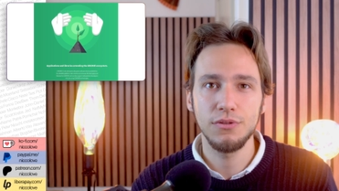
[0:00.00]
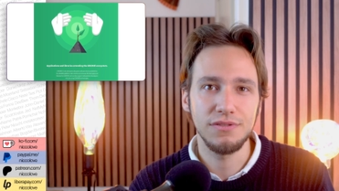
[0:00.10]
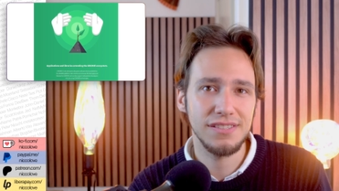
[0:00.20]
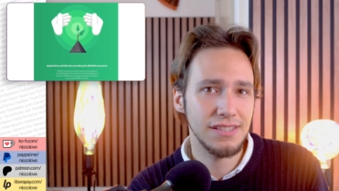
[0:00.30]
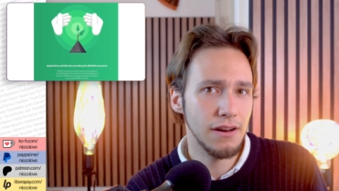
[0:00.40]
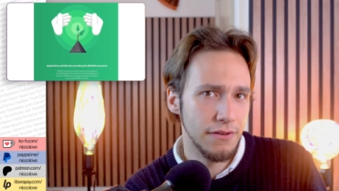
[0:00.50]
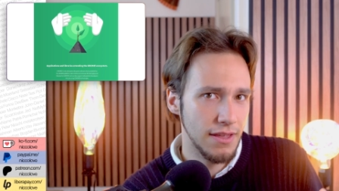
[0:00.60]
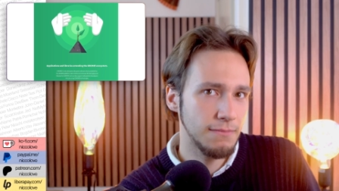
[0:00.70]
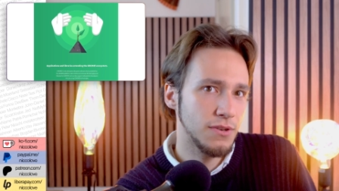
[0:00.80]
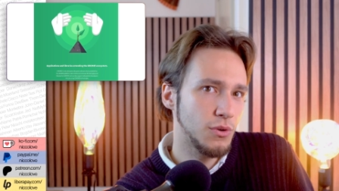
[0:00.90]
to steer
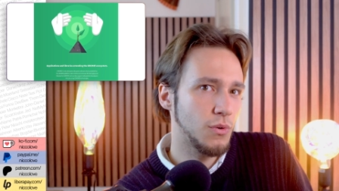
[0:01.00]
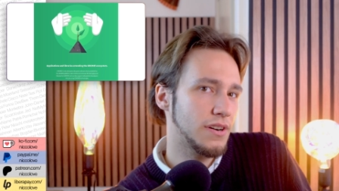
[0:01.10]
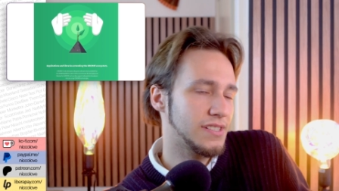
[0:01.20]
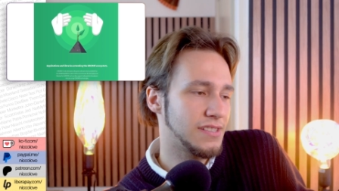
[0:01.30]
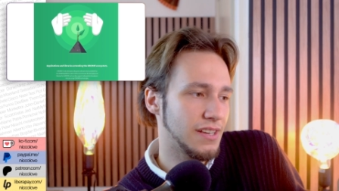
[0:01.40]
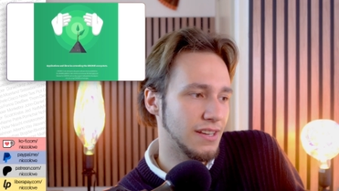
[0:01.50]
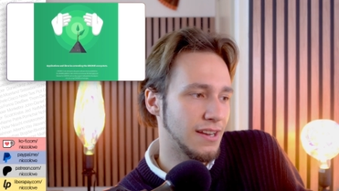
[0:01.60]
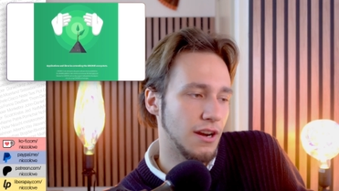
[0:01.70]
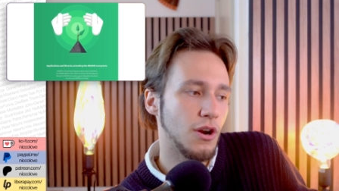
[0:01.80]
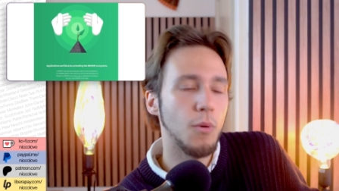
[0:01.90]
them towards the
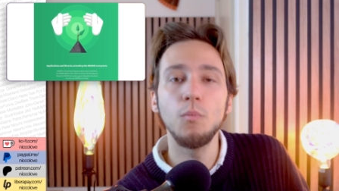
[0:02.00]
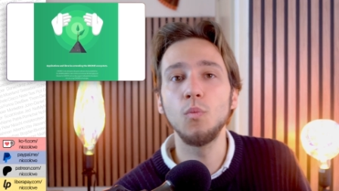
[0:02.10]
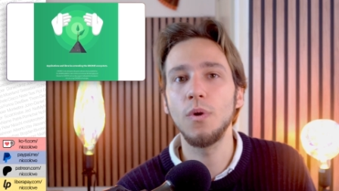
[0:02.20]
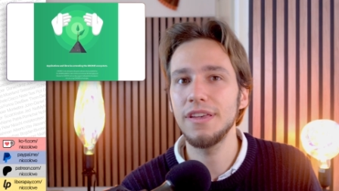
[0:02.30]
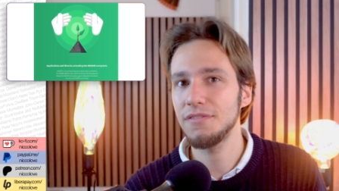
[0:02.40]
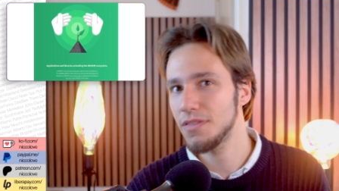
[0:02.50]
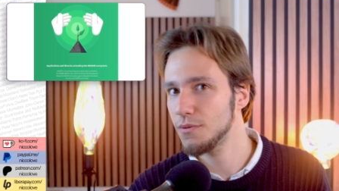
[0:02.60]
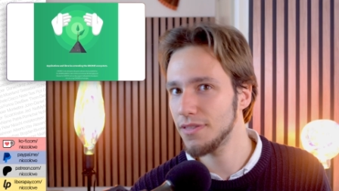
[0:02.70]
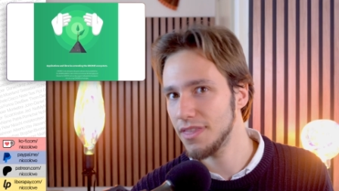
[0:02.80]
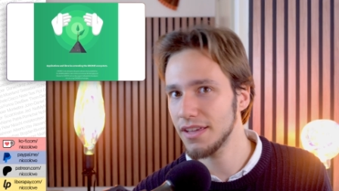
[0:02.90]
GNOME way of
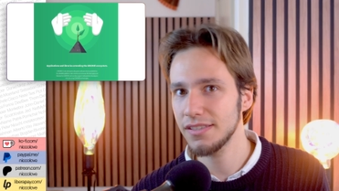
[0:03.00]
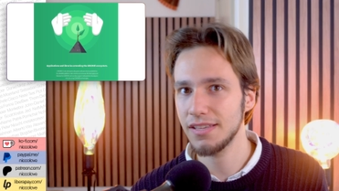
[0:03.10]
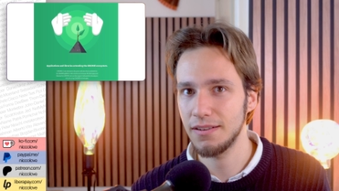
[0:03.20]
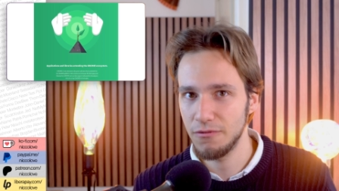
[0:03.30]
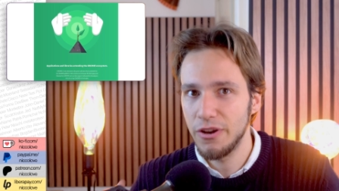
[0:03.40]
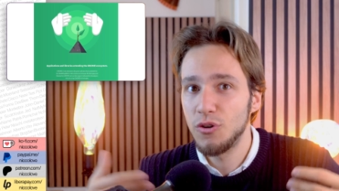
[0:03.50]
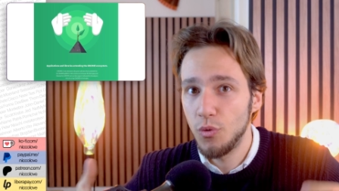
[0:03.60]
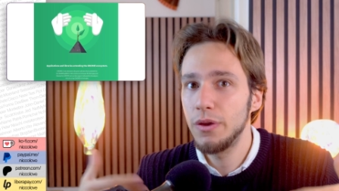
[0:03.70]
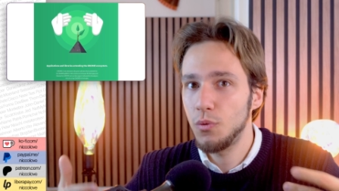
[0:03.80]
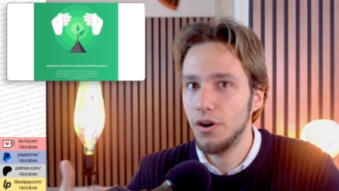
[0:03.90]
doing things and
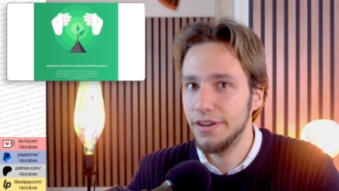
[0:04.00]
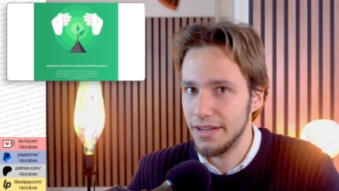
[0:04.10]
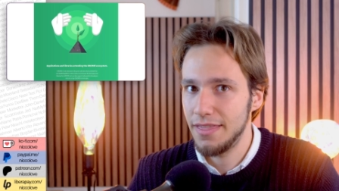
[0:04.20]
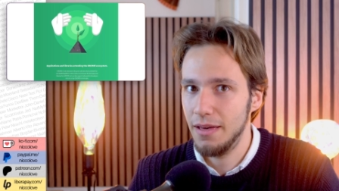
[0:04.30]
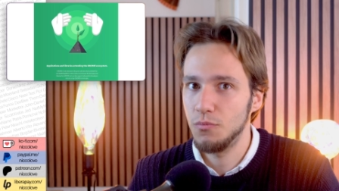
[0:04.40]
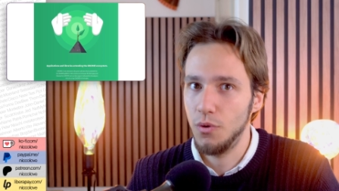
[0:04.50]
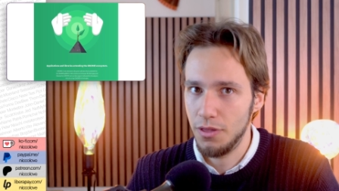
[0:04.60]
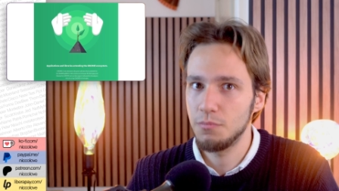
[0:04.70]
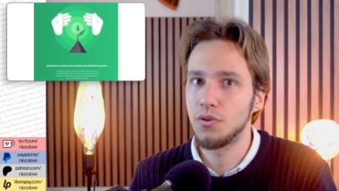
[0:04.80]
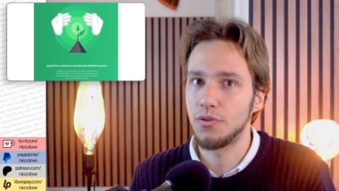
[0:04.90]
rewarding them
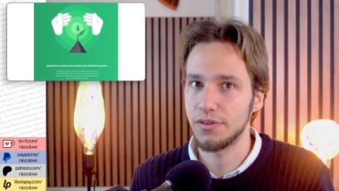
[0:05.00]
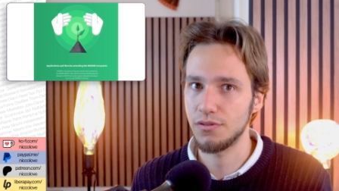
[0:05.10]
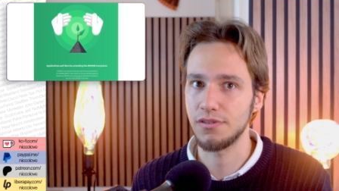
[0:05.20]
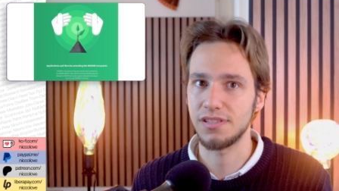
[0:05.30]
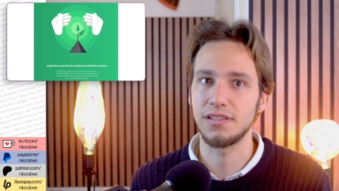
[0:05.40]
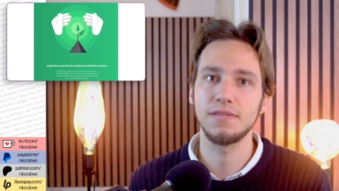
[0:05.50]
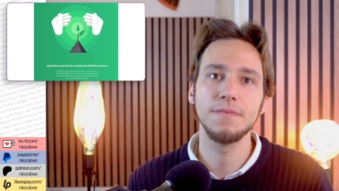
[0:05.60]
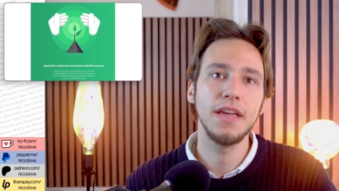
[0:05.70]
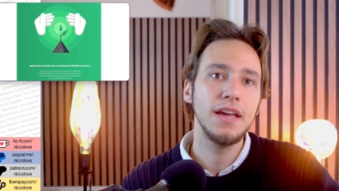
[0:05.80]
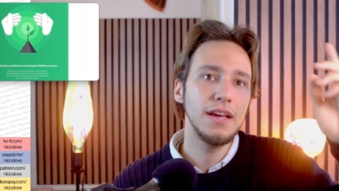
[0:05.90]
with more resources.
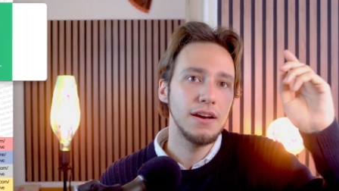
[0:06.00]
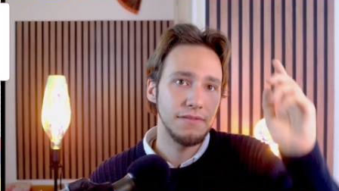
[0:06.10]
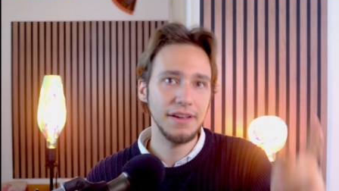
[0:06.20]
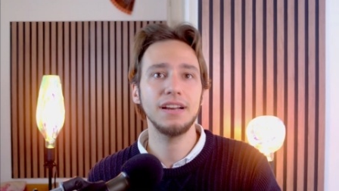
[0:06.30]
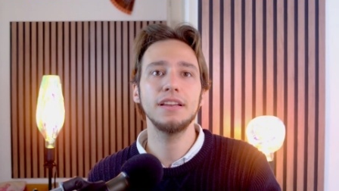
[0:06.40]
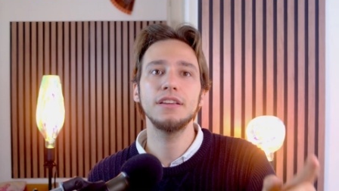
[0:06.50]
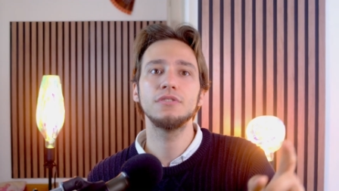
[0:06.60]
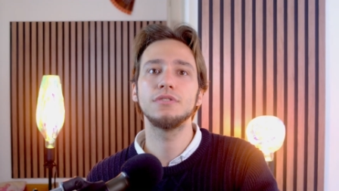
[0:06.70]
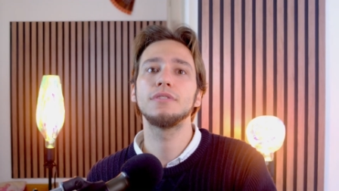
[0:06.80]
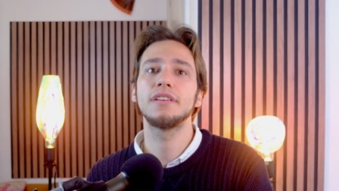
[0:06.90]
Finally,
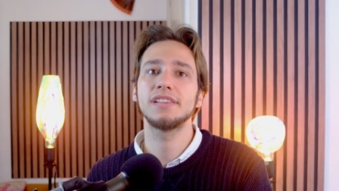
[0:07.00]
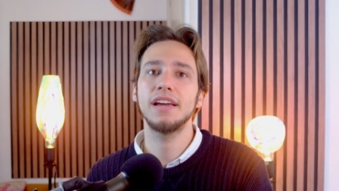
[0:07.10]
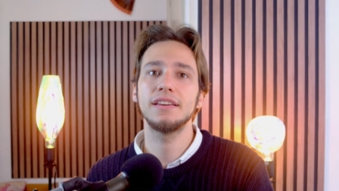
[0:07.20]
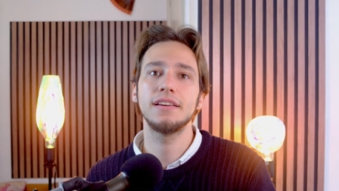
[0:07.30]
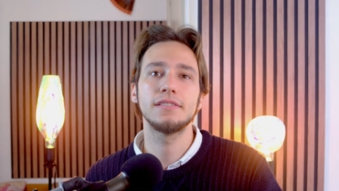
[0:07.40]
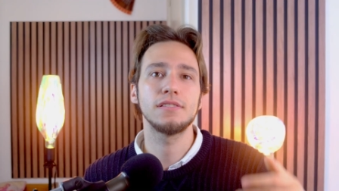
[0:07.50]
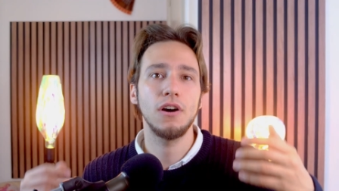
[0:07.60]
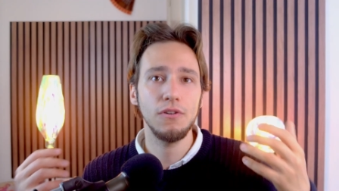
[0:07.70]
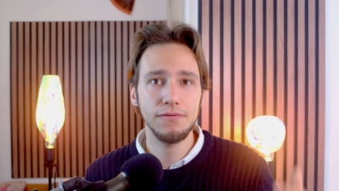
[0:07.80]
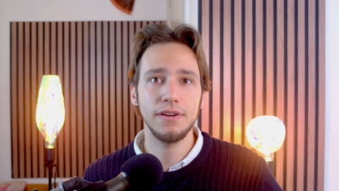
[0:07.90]
to do design, it's
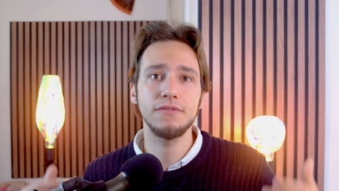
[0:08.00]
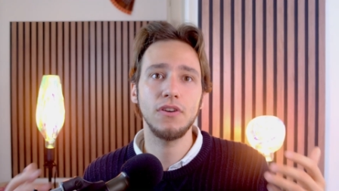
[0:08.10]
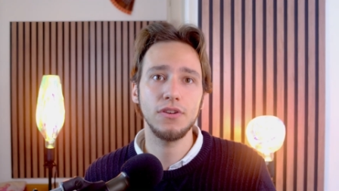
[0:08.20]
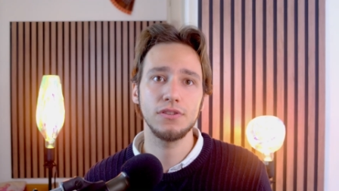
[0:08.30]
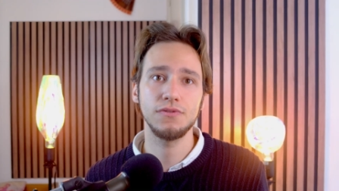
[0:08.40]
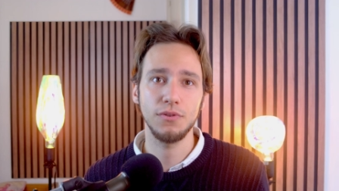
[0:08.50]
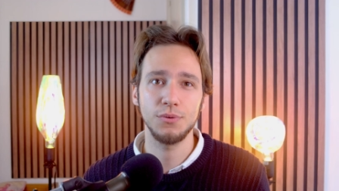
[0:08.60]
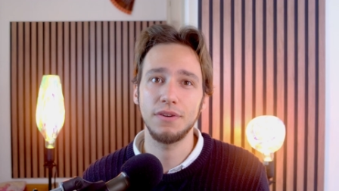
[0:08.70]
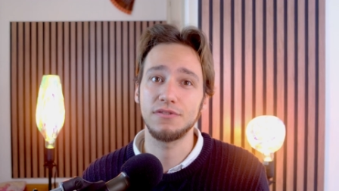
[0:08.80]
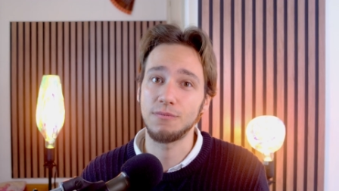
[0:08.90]
often very useful
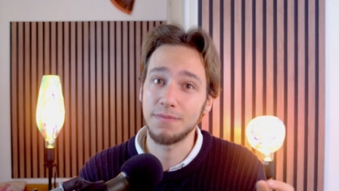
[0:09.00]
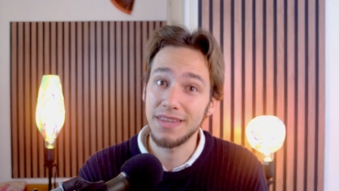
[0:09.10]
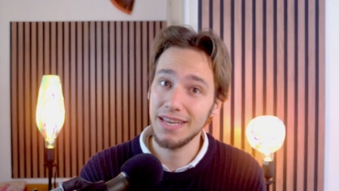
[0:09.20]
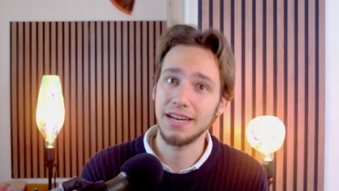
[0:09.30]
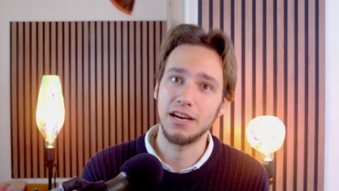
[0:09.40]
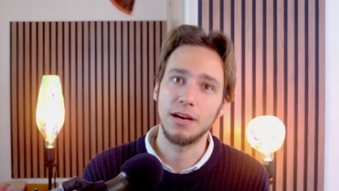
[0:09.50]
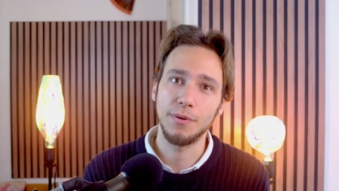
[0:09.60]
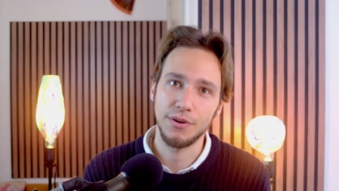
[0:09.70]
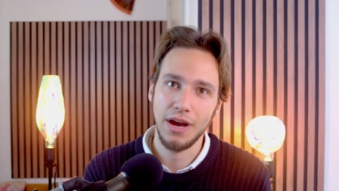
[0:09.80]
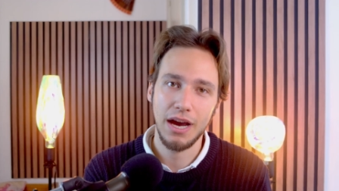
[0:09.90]
to have some data
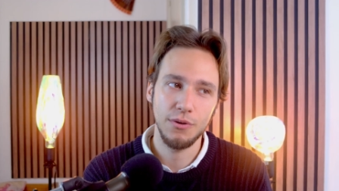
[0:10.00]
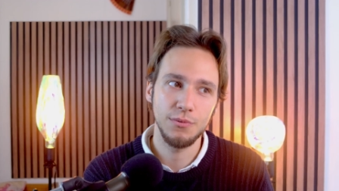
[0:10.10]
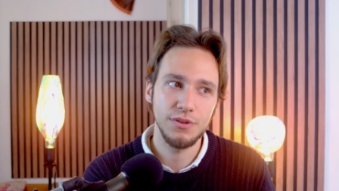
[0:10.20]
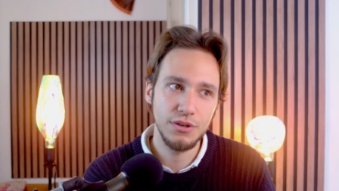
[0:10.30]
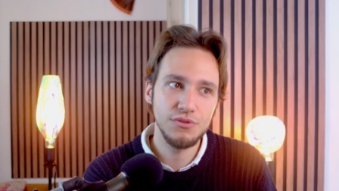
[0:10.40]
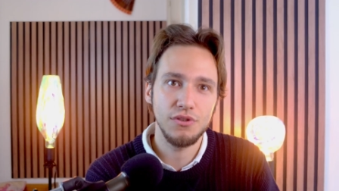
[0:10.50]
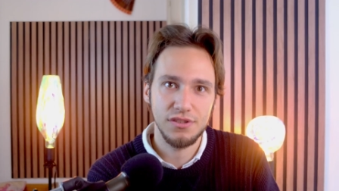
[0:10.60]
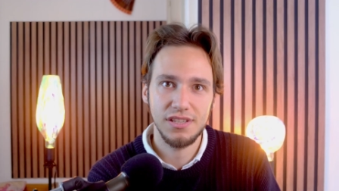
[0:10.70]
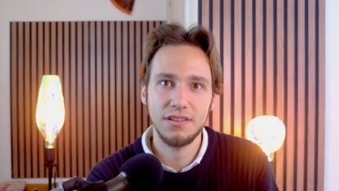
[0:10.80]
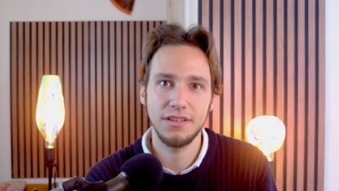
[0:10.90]
about how
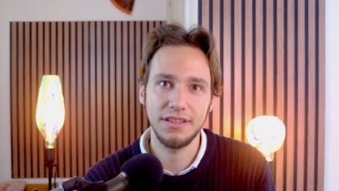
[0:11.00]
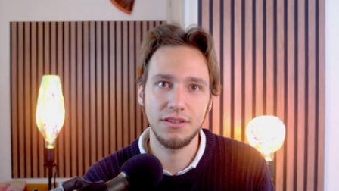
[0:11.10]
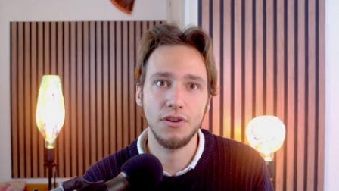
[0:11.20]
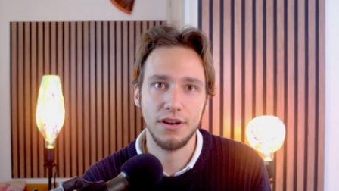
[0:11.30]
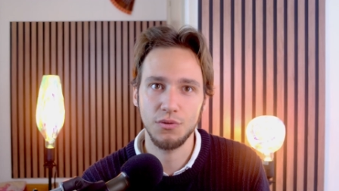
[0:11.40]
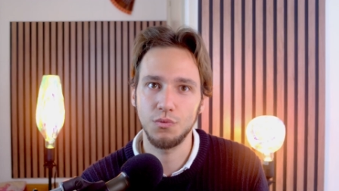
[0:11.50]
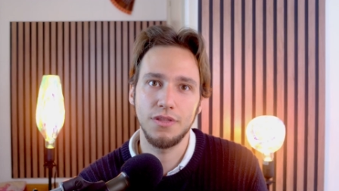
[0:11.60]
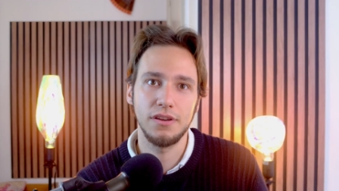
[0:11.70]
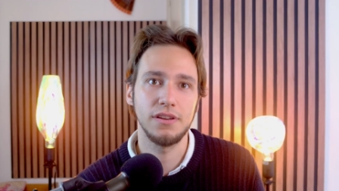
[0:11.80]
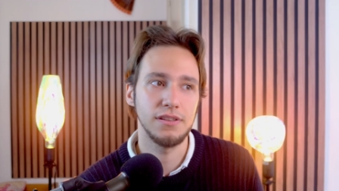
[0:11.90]
users interact
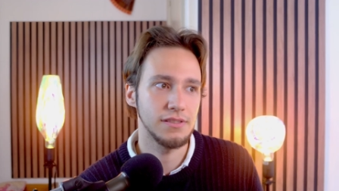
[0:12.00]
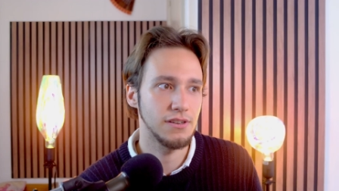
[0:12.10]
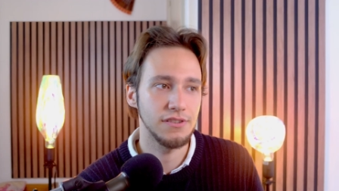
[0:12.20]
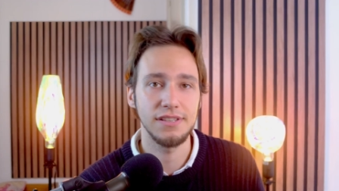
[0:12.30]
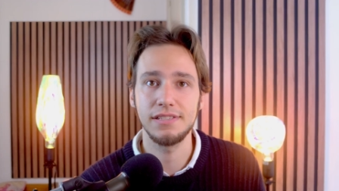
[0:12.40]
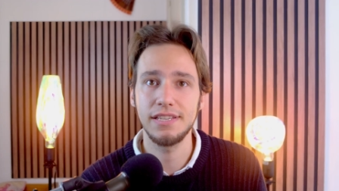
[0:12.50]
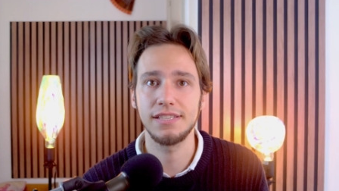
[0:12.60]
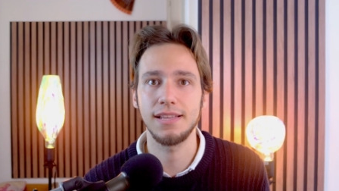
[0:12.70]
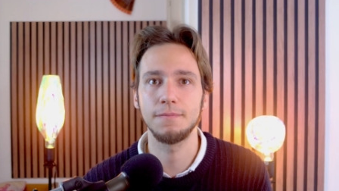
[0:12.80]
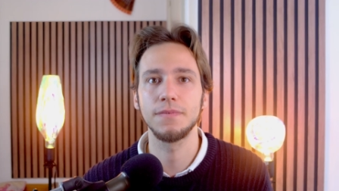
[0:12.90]
with a certain
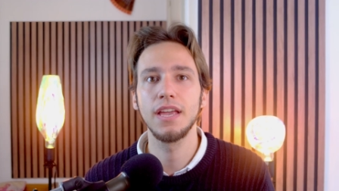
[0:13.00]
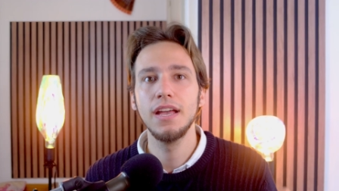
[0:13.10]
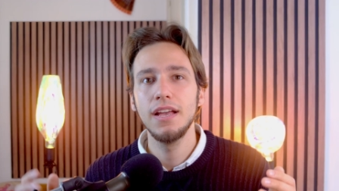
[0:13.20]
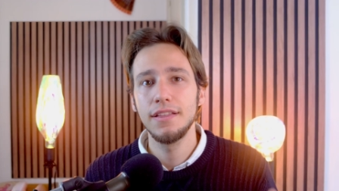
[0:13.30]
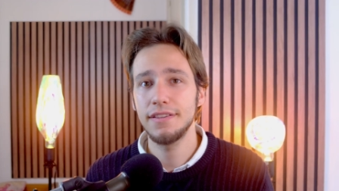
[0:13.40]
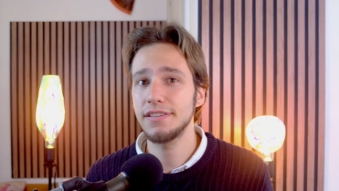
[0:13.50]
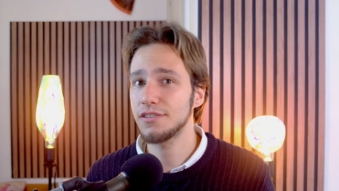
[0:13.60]
system. This